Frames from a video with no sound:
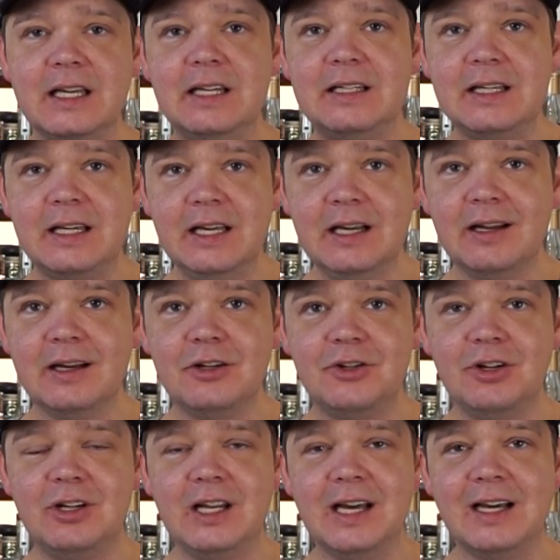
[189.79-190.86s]
Like the te-
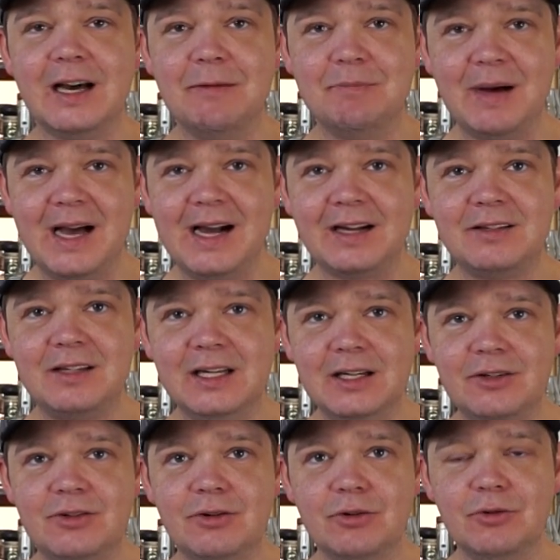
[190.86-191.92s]
tequila should take a
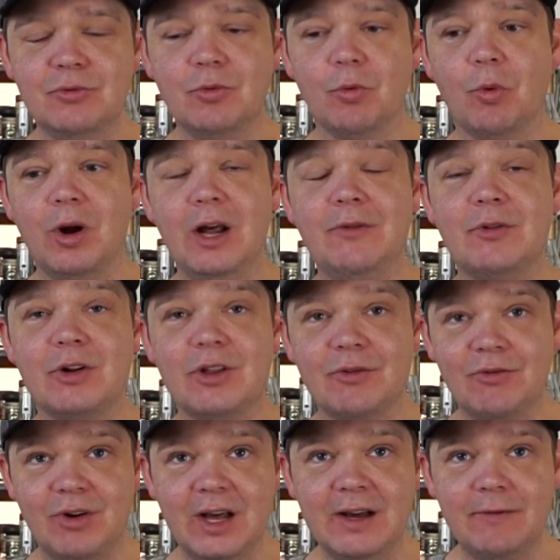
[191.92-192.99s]
backseat to
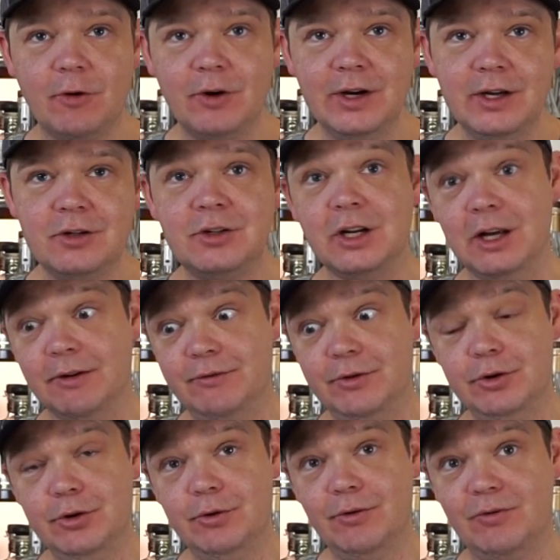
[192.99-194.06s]
whatever the flavor
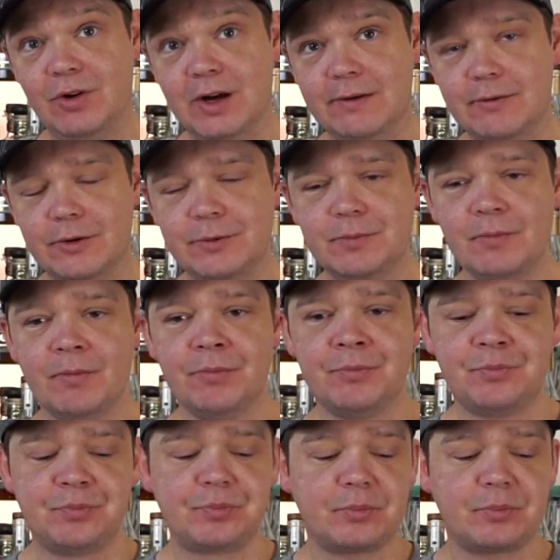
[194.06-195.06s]
is, if you do a flavored.